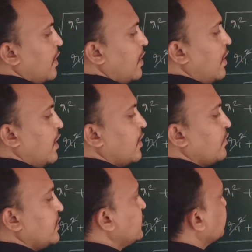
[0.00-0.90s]

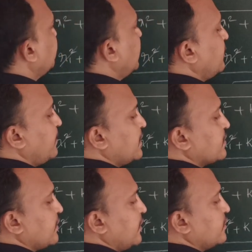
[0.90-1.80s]
r1 square plus
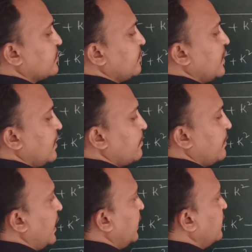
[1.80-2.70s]
k square
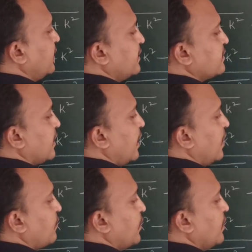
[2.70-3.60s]
minus
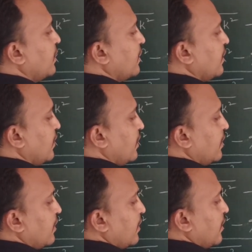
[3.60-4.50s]
r1
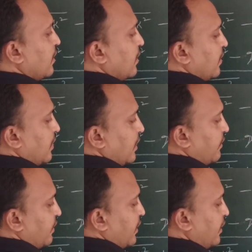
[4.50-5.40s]

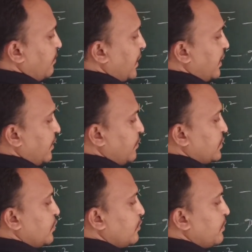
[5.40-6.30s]
divided by, we should